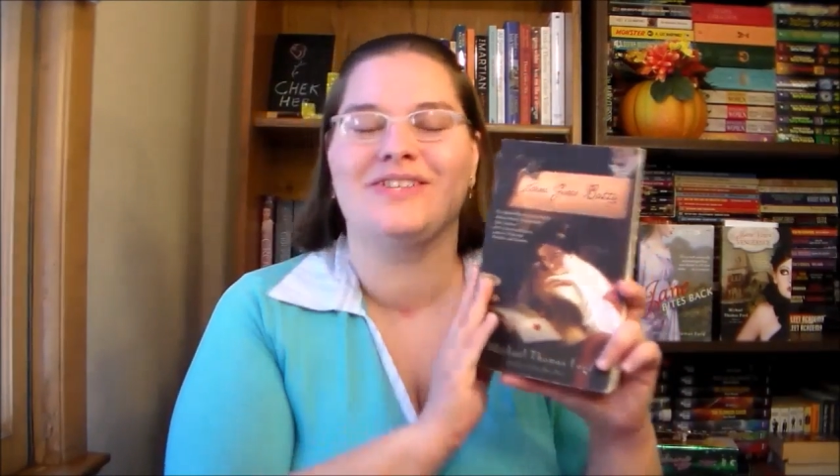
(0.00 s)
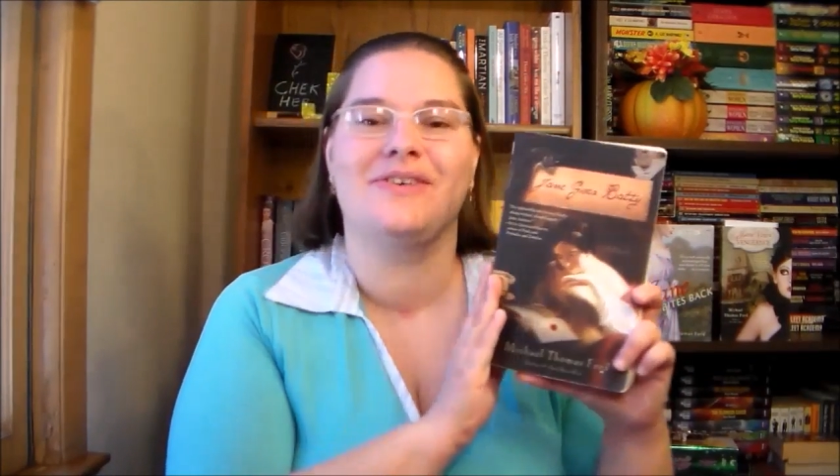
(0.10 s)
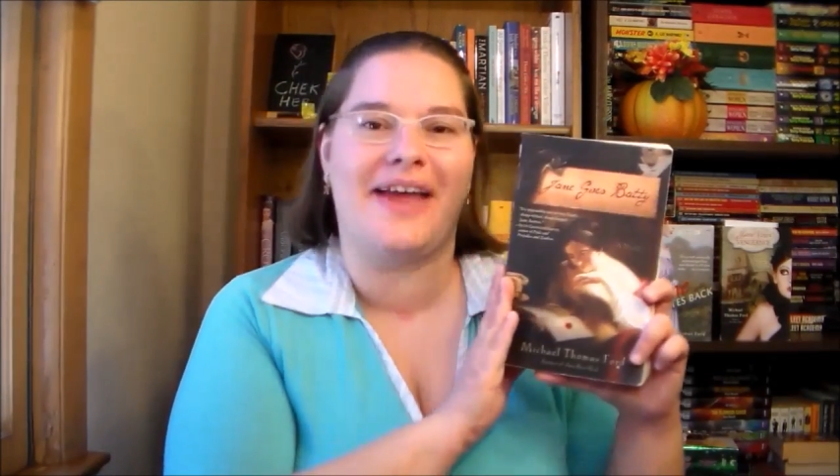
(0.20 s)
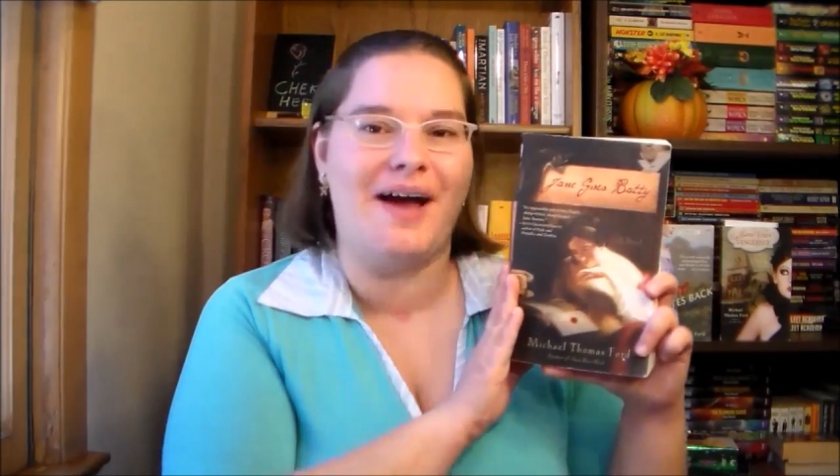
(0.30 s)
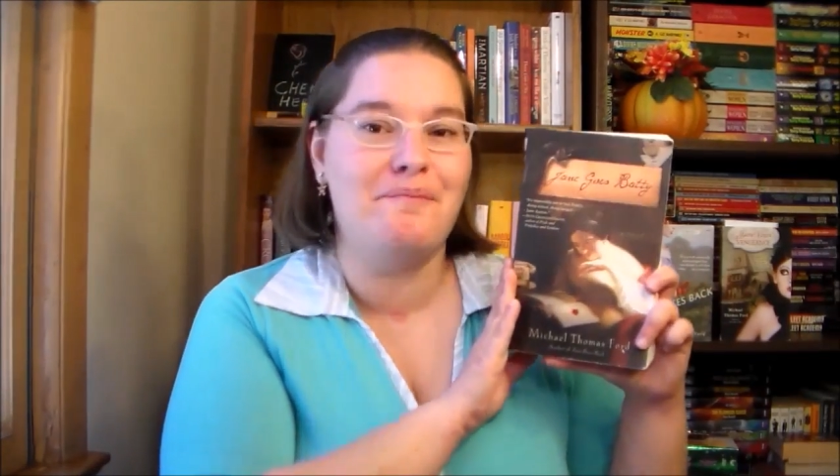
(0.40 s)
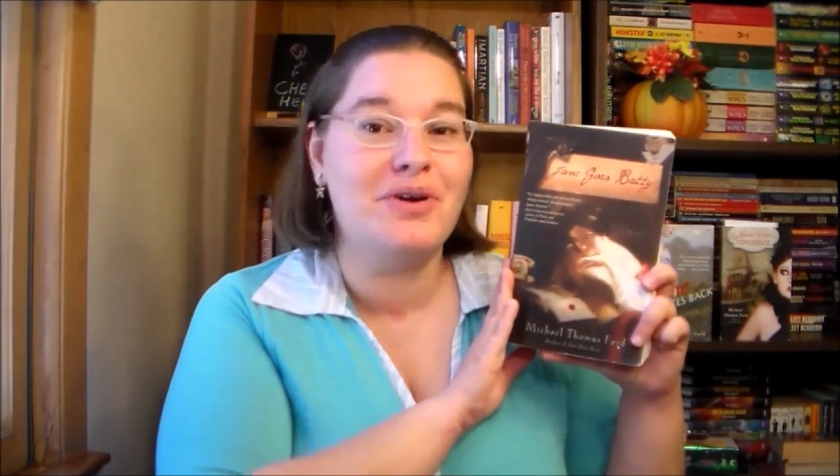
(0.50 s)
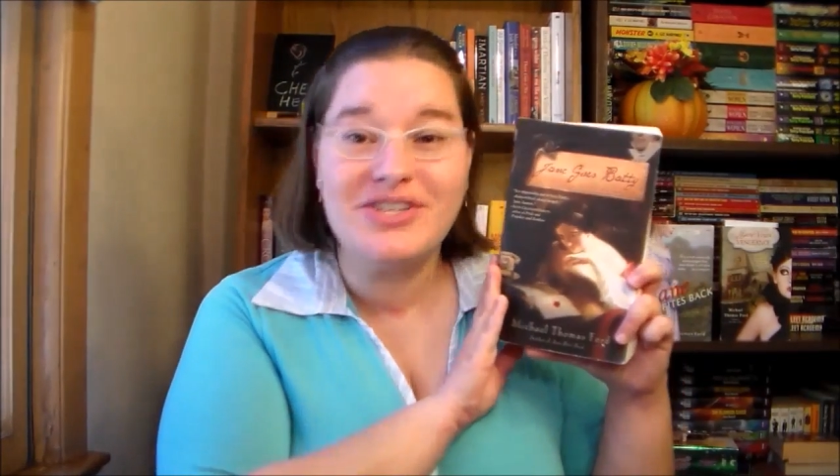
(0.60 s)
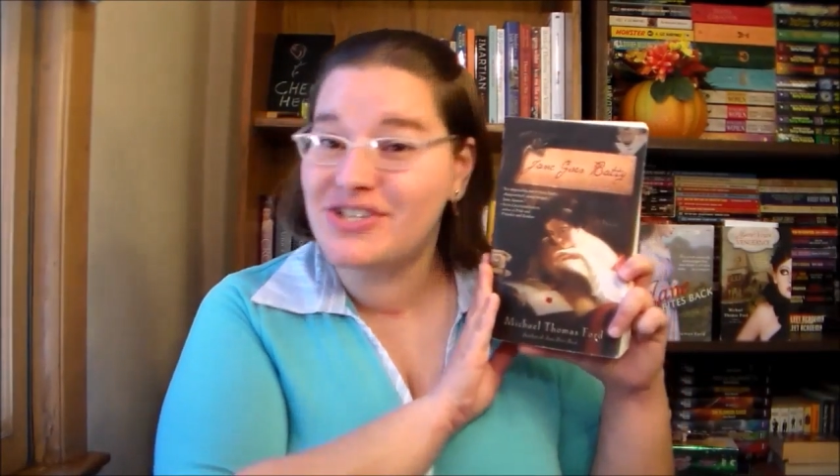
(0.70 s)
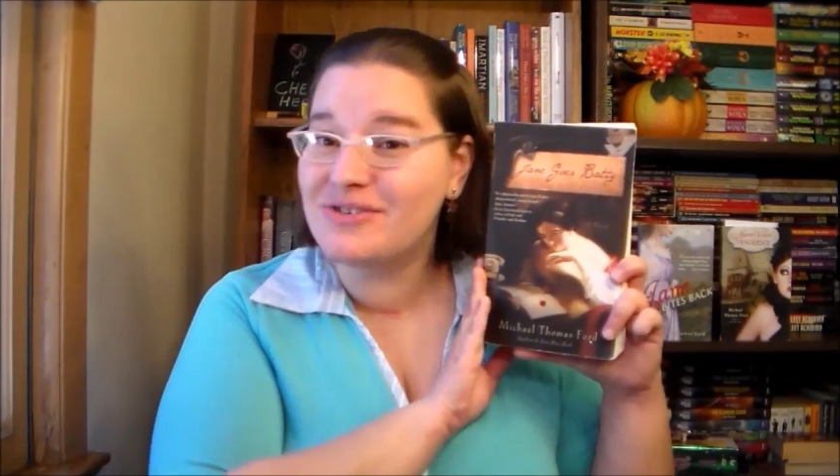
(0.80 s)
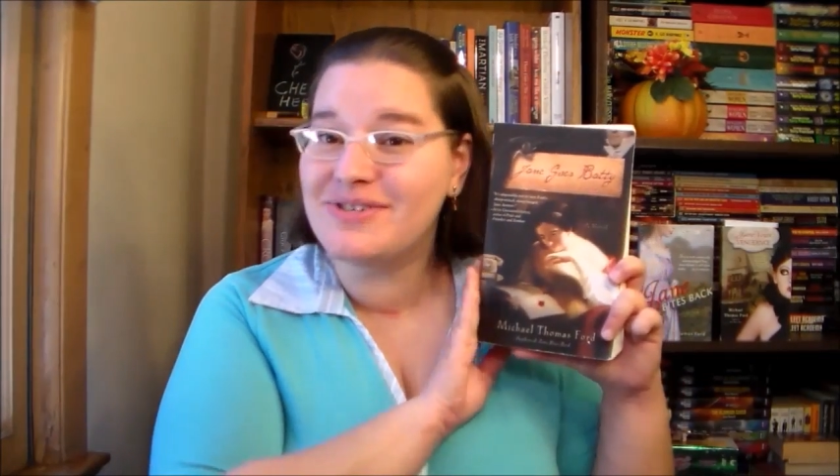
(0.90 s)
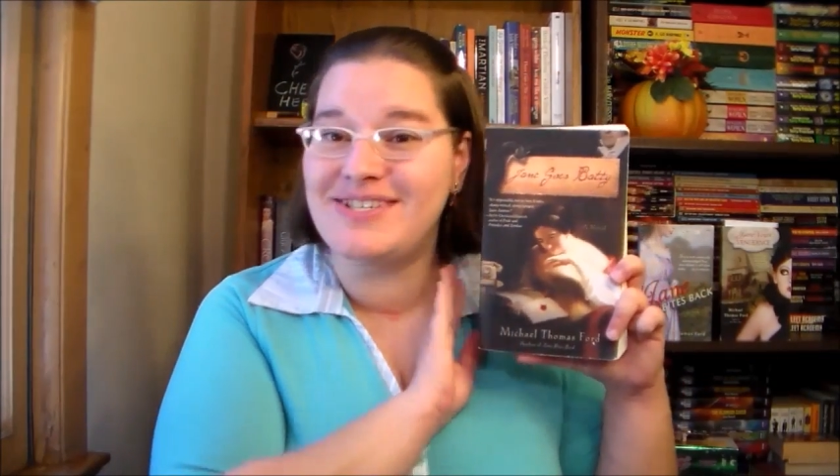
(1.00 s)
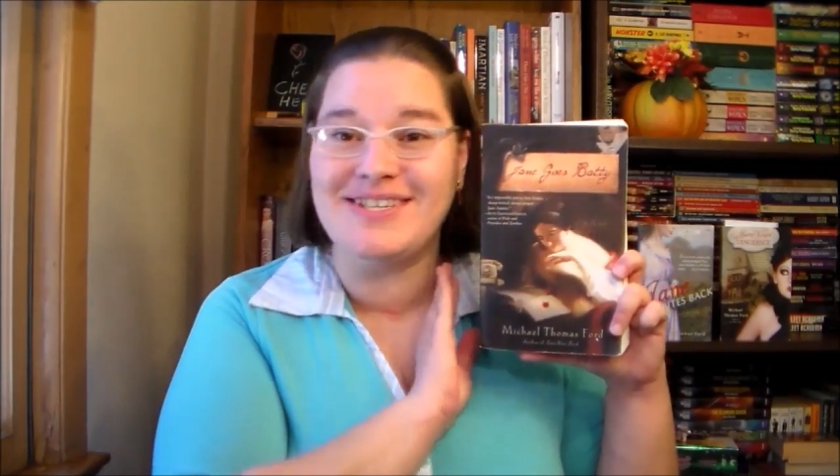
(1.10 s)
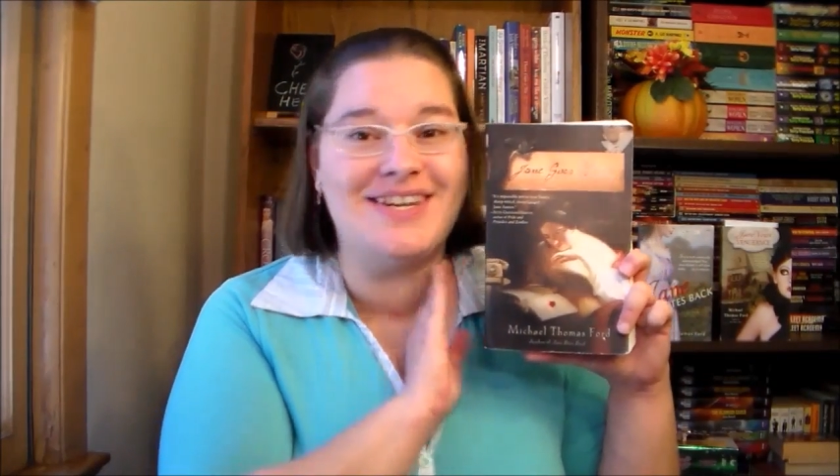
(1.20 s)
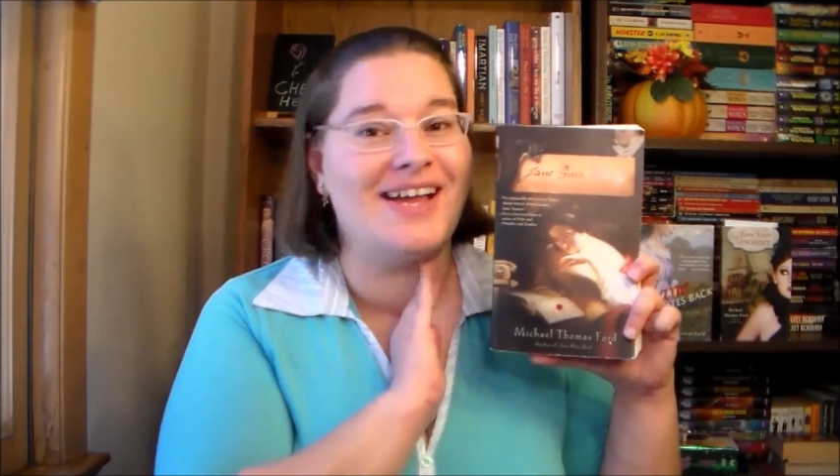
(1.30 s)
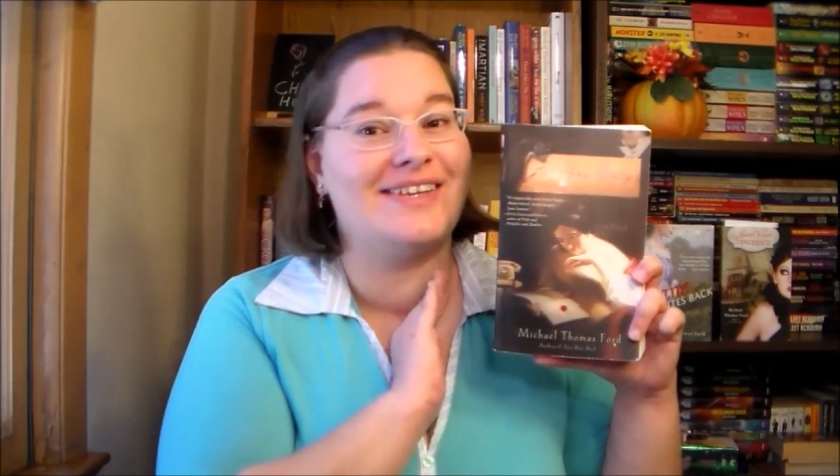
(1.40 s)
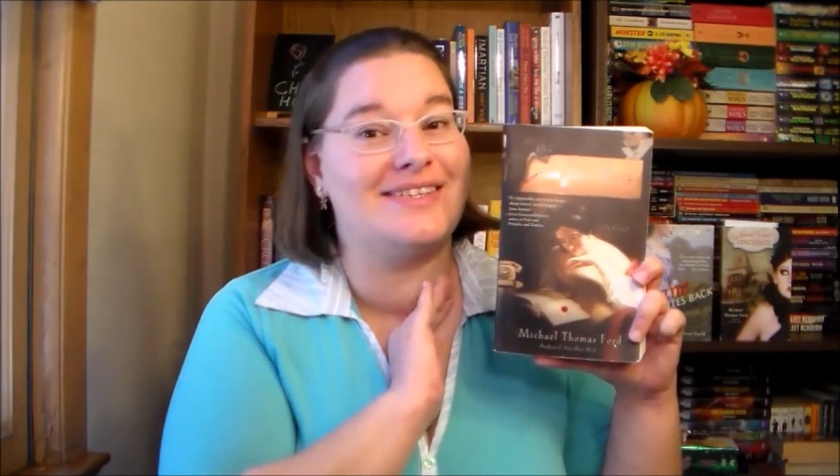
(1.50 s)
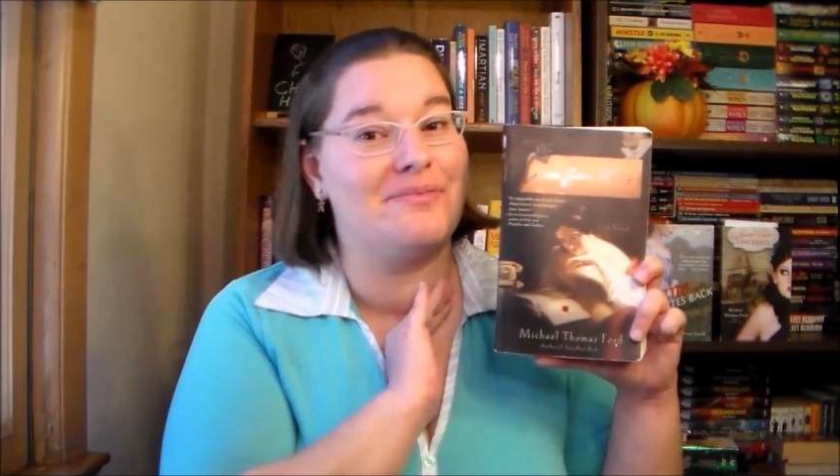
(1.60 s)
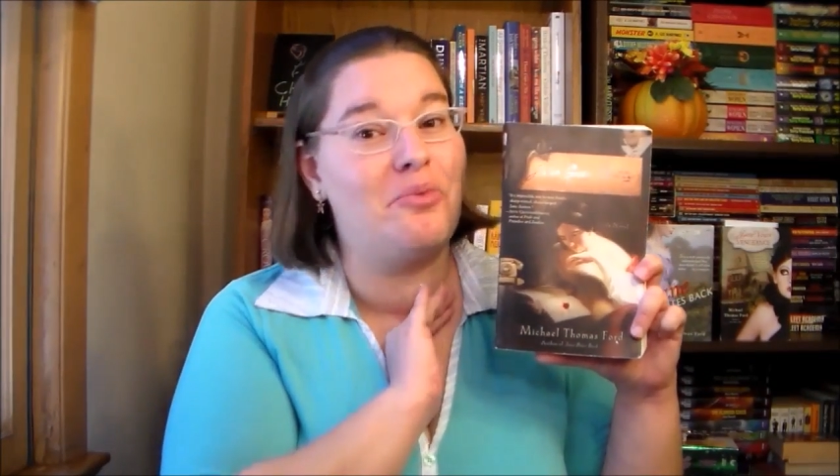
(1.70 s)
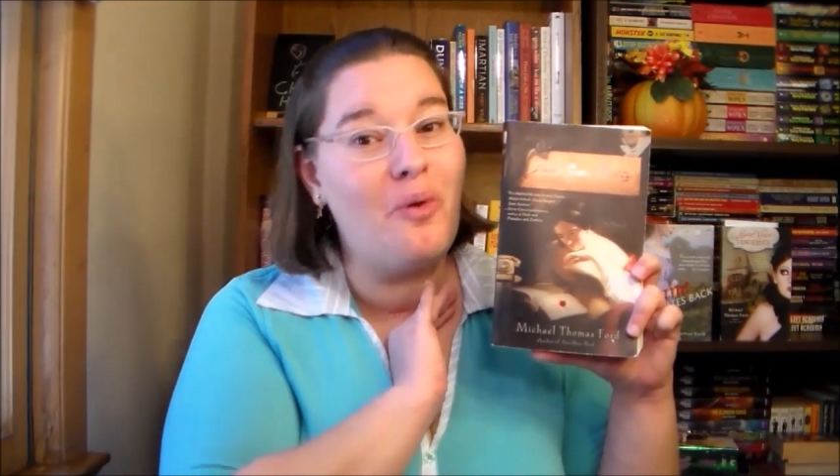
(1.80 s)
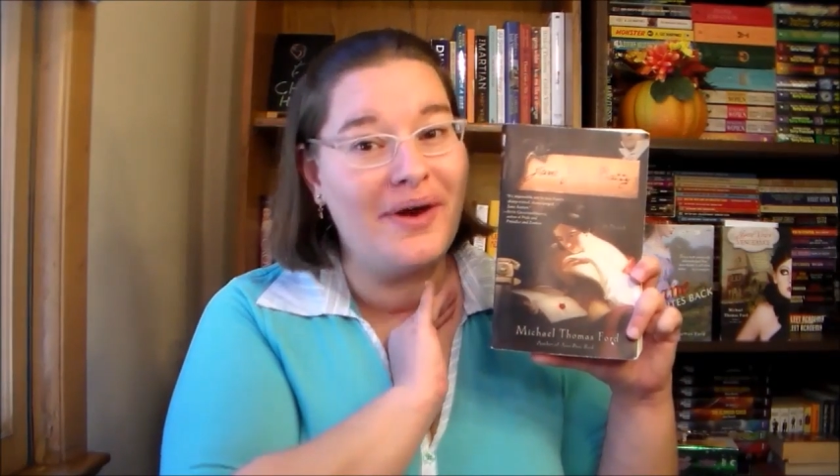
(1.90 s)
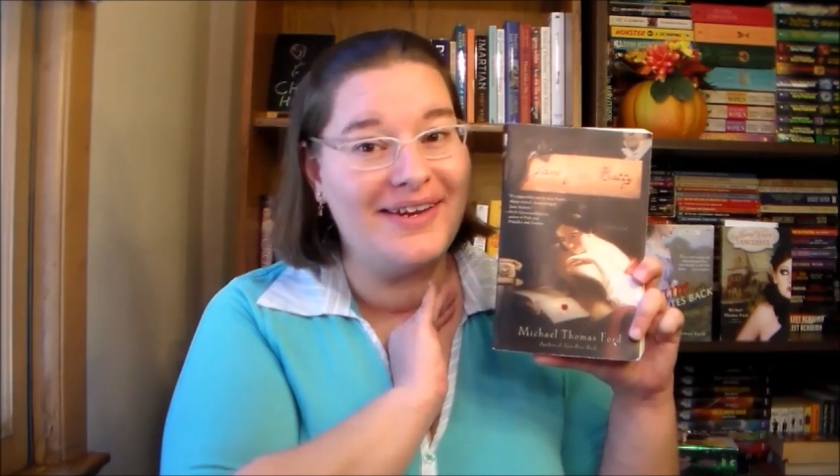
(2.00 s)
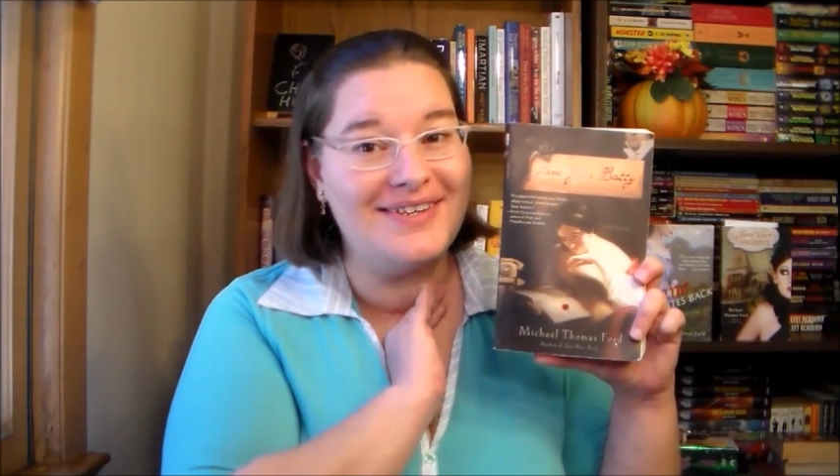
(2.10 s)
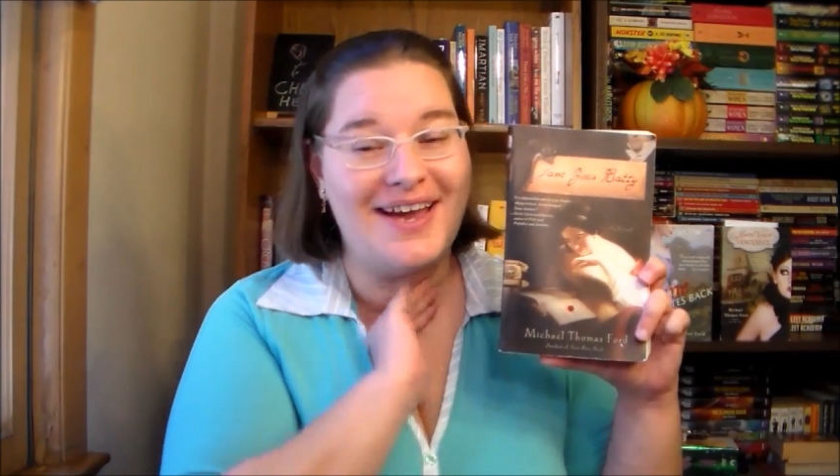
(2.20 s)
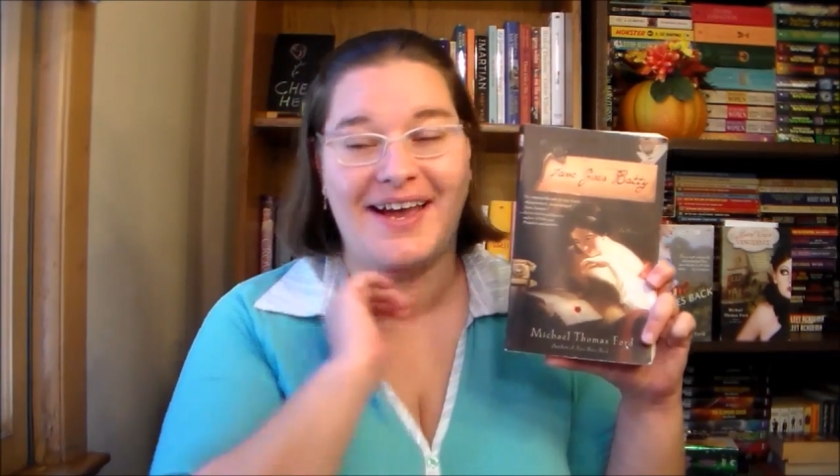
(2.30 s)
So yeah, book 2 did not disappoint.